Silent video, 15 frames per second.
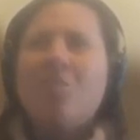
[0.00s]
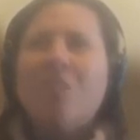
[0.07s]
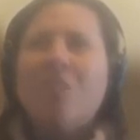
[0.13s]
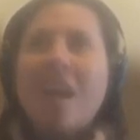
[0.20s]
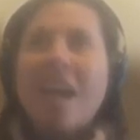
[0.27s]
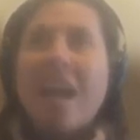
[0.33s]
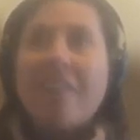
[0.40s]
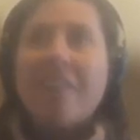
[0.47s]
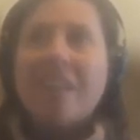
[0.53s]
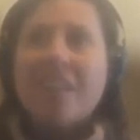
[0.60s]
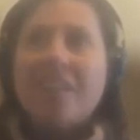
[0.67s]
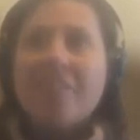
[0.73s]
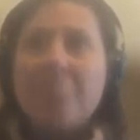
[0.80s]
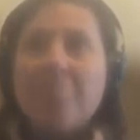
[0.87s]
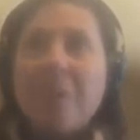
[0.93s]
not having
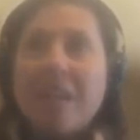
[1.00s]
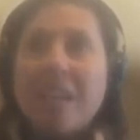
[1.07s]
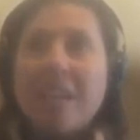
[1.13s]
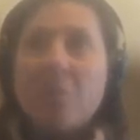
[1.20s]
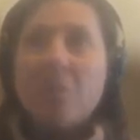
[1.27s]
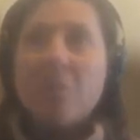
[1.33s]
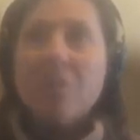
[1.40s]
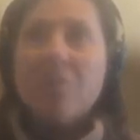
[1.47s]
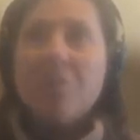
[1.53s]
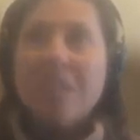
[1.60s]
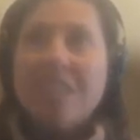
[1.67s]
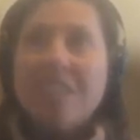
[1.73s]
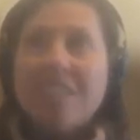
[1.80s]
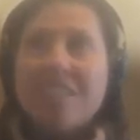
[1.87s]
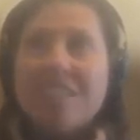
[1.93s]
enough money when you
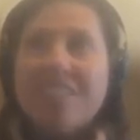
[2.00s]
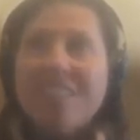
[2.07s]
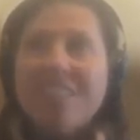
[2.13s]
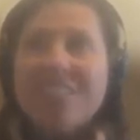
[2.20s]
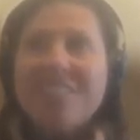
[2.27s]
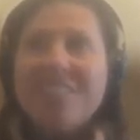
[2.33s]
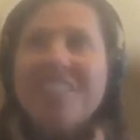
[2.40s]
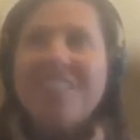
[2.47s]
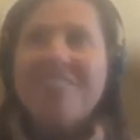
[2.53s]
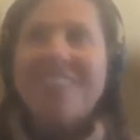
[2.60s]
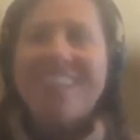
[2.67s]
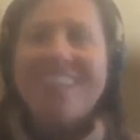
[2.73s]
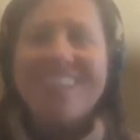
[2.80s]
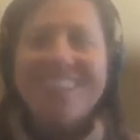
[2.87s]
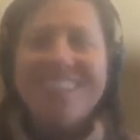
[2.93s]
need it or
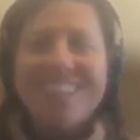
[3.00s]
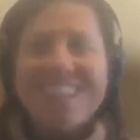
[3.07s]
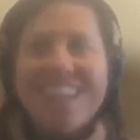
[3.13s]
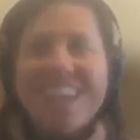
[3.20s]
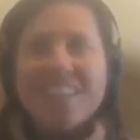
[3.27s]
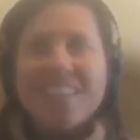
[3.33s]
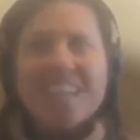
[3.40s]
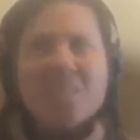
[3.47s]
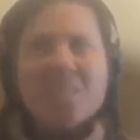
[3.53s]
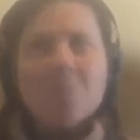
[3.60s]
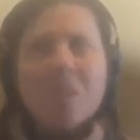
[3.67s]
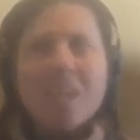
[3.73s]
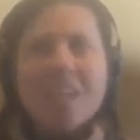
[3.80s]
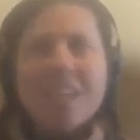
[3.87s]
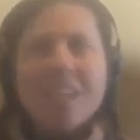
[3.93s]
something. And that's
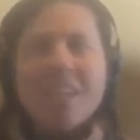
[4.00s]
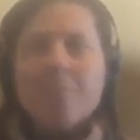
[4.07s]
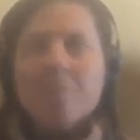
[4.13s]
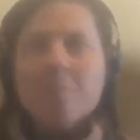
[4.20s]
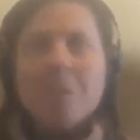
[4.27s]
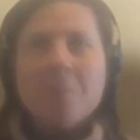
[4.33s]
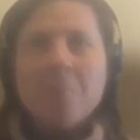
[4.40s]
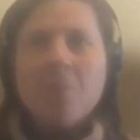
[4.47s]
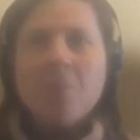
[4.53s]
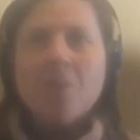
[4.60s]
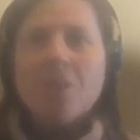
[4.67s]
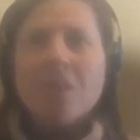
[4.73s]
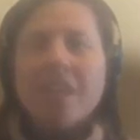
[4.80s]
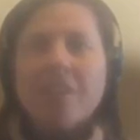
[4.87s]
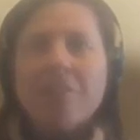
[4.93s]
what kind of keeps people,
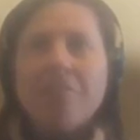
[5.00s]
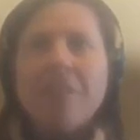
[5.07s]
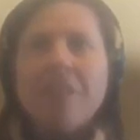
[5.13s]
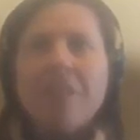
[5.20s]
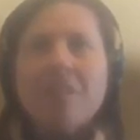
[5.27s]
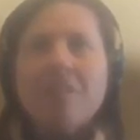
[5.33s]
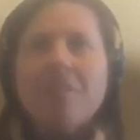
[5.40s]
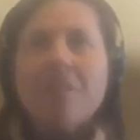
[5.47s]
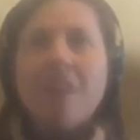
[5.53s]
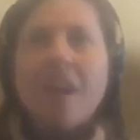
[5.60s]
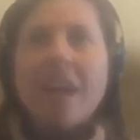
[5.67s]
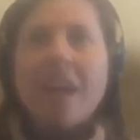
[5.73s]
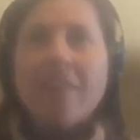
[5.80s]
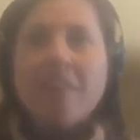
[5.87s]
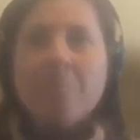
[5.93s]
or like a fear of
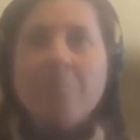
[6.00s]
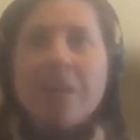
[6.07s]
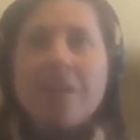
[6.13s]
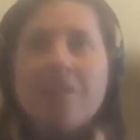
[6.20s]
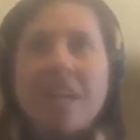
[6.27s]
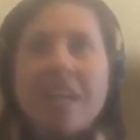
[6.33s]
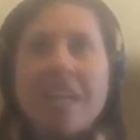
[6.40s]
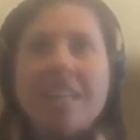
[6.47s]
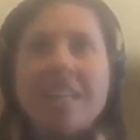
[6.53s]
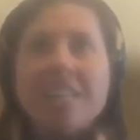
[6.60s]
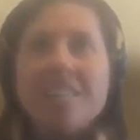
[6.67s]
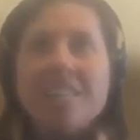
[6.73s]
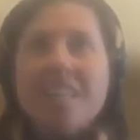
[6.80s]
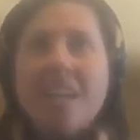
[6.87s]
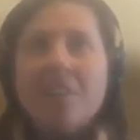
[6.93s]
not having better
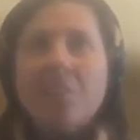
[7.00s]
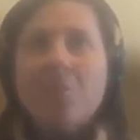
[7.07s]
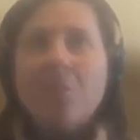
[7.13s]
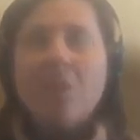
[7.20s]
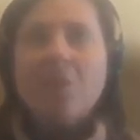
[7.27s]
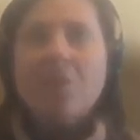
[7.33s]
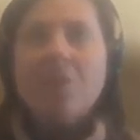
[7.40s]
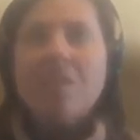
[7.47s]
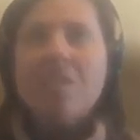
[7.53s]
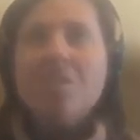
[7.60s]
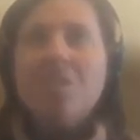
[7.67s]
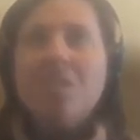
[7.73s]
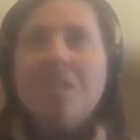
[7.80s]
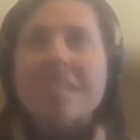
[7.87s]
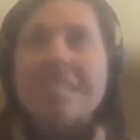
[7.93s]
ideas down the road.
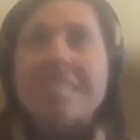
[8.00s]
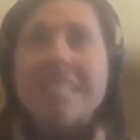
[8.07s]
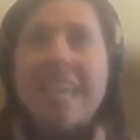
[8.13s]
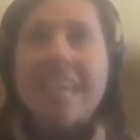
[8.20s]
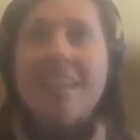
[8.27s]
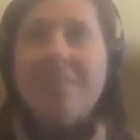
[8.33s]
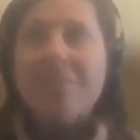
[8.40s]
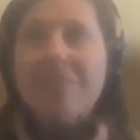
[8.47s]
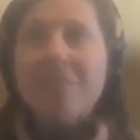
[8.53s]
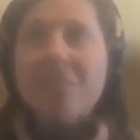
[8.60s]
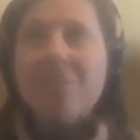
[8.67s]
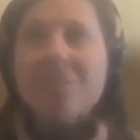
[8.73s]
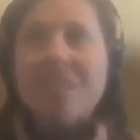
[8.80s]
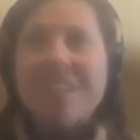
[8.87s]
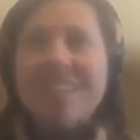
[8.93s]
And so you're going to save
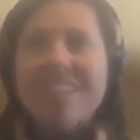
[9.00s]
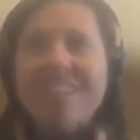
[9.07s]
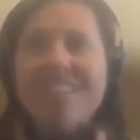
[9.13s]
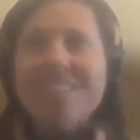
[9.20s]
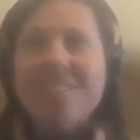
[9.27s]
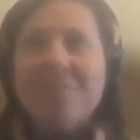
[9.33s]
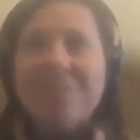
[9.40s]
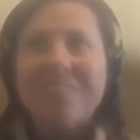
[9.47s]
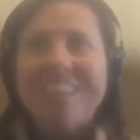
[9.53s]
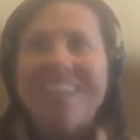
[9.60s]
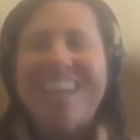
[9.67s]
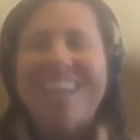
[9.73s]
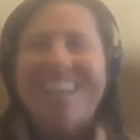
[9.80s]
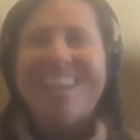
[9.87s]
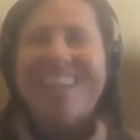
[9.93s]
those ideas for
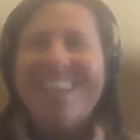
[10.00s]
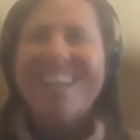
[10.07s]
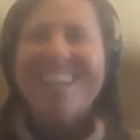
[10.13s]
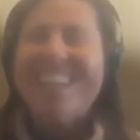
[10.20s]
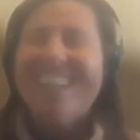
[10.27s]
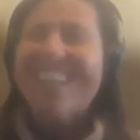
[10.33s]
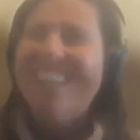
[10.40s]
later.